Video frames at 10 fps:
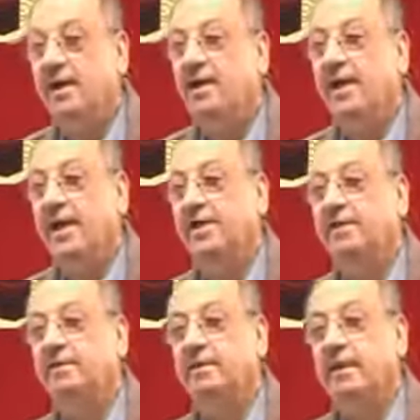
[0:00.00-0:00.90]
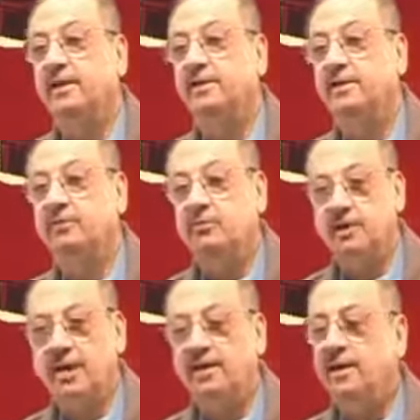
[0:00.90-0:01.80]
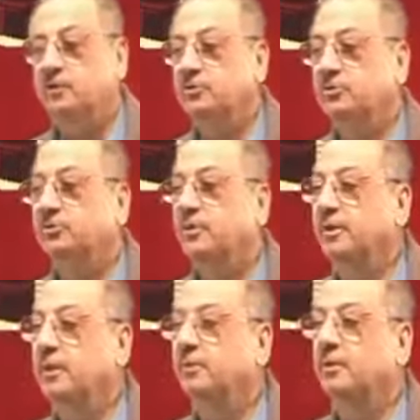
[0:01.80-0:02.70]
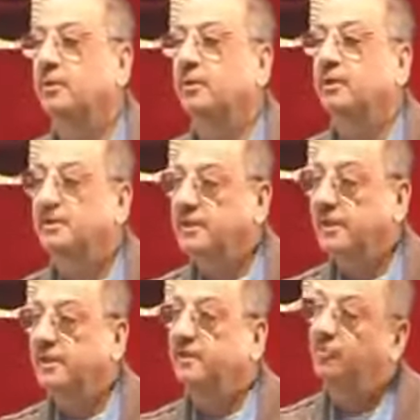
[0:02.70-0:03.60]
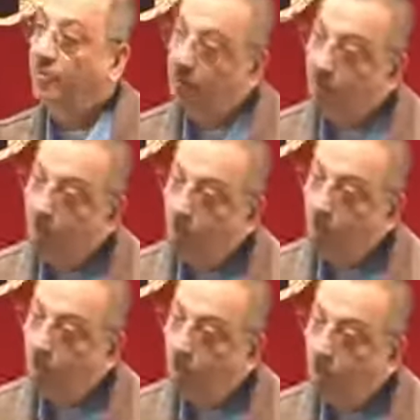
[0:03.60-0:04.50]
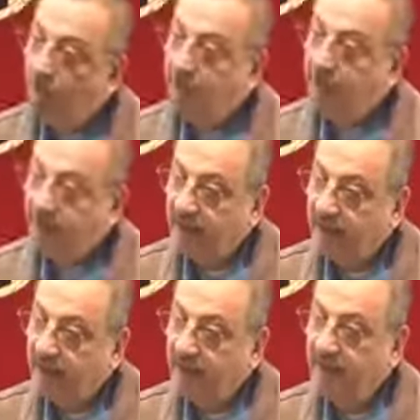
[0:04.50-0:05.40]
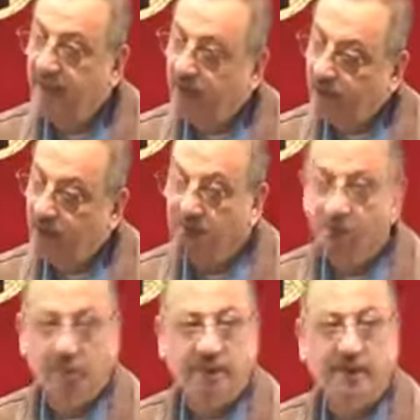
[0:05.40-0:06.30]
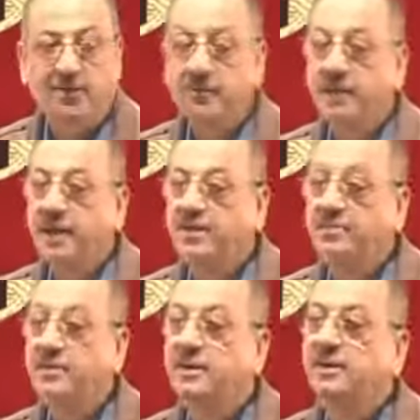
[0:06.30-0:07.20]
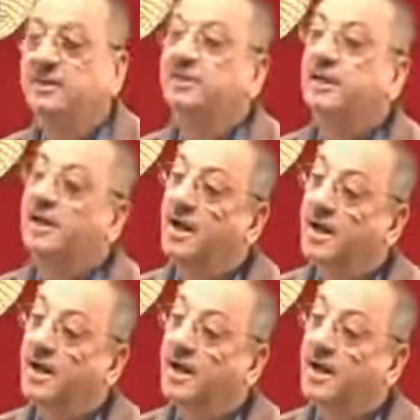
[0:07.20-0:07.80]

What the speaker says: And then the Mudariya should become Yanvamu. Yanvamu. But it became Yanam.